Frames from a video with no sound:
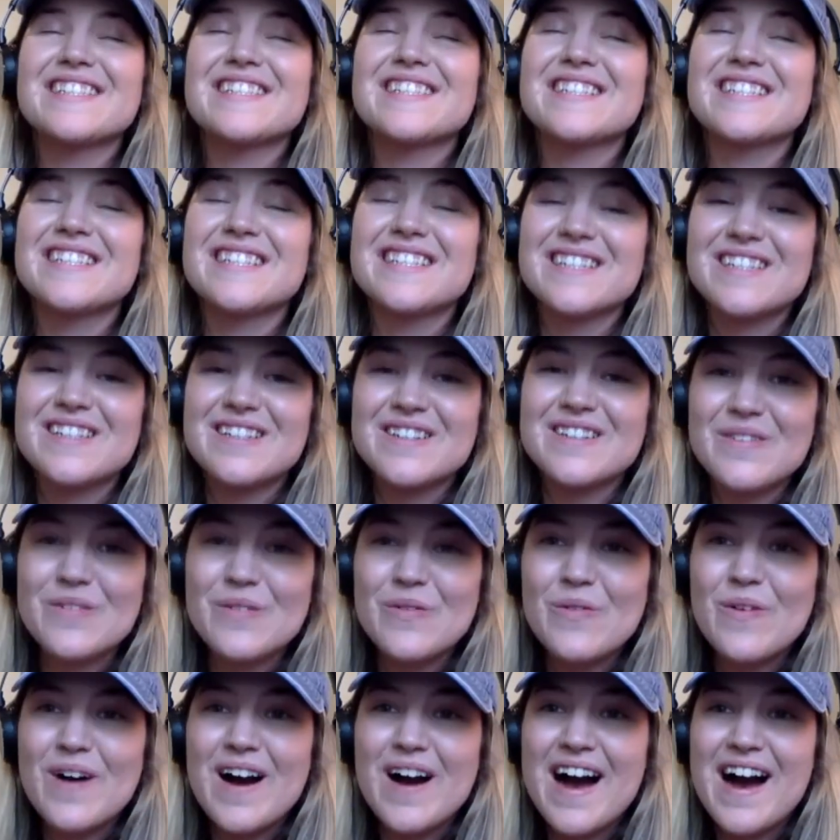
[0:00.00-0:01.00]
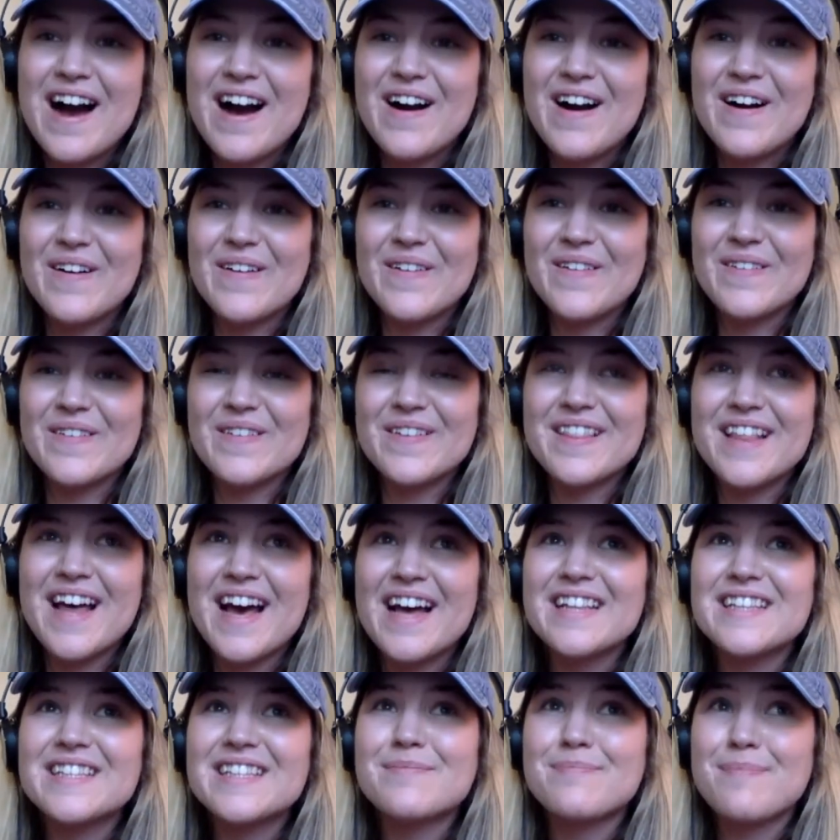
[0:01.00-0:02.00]
Yes. Wow,
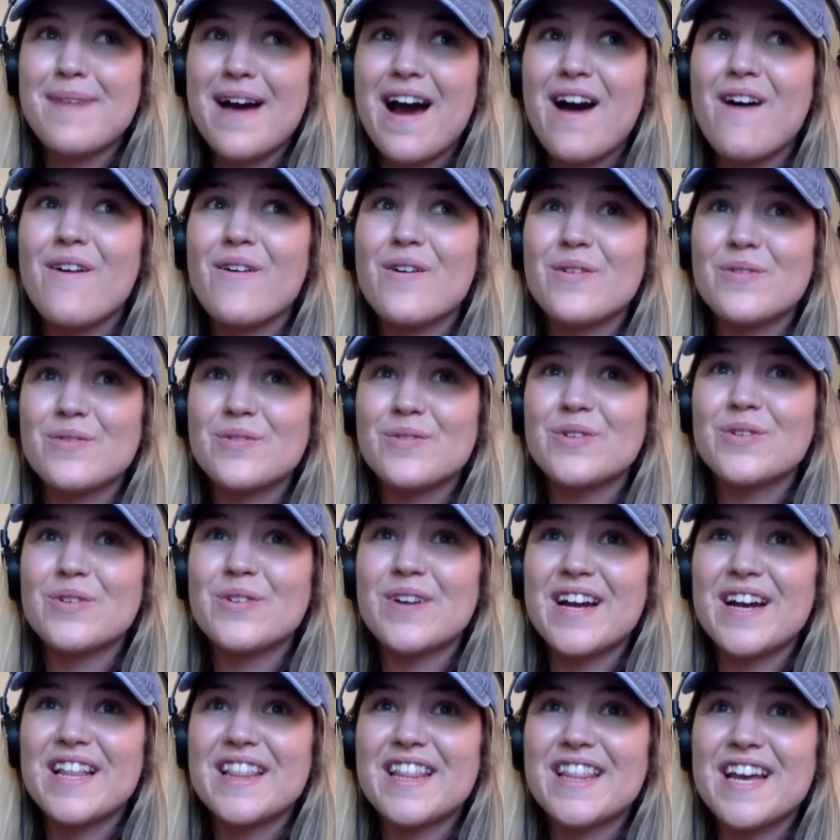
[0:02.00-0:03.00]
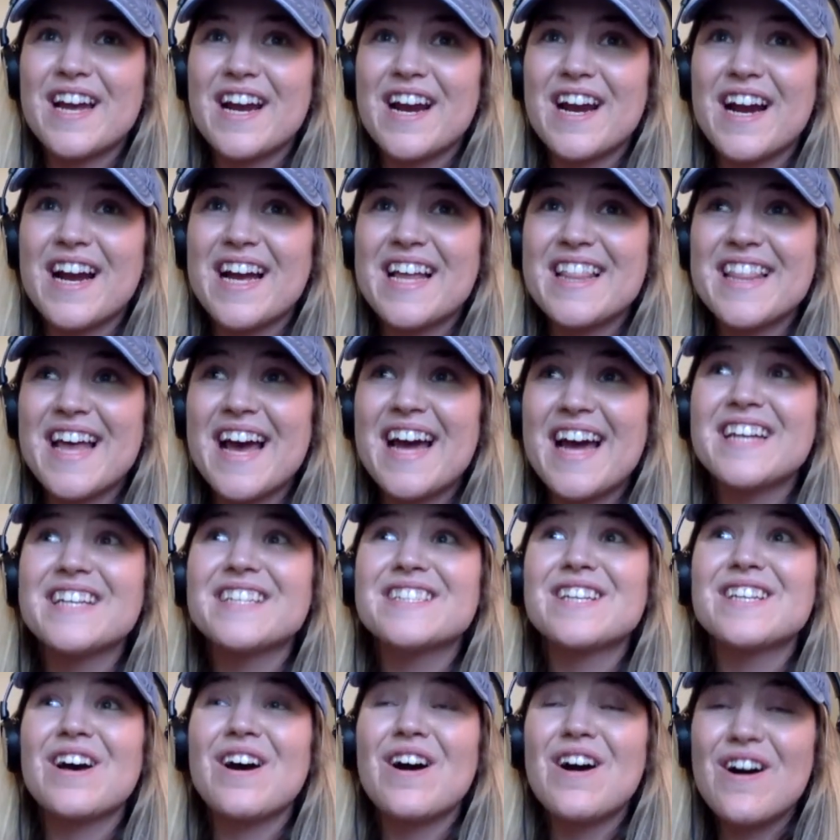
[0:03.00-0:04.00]
that's powerful right there. And that
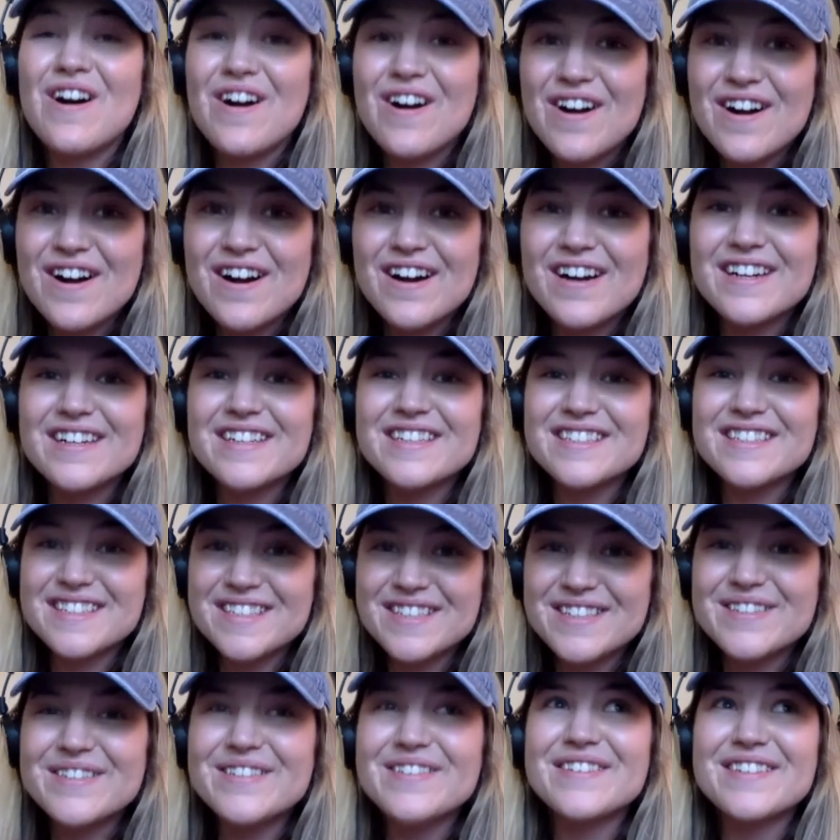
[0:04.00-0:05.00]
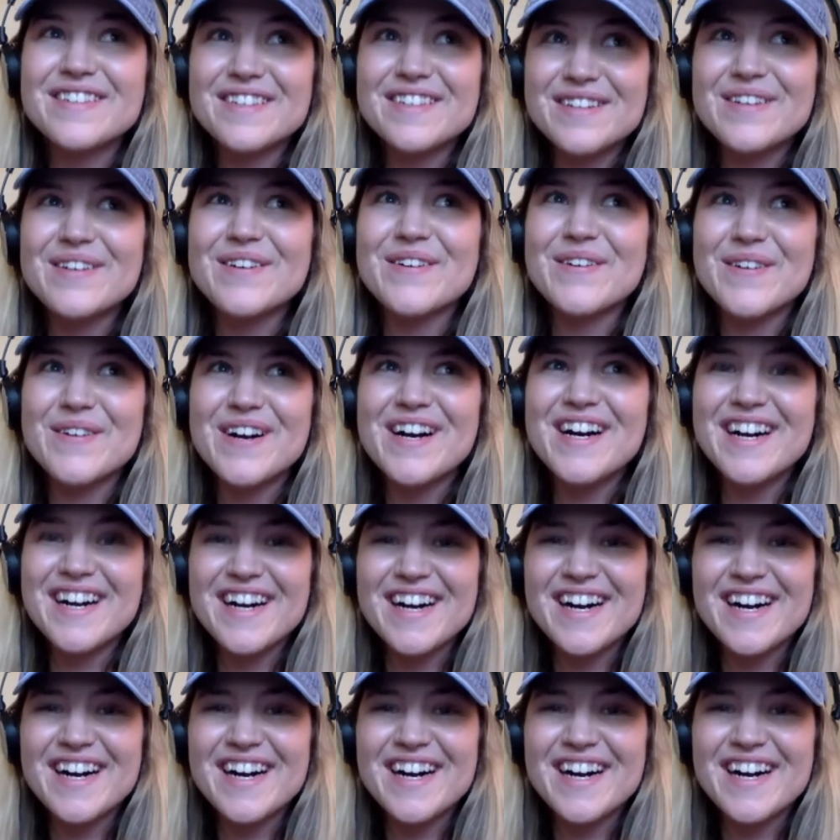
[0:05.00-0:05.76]
is hard to do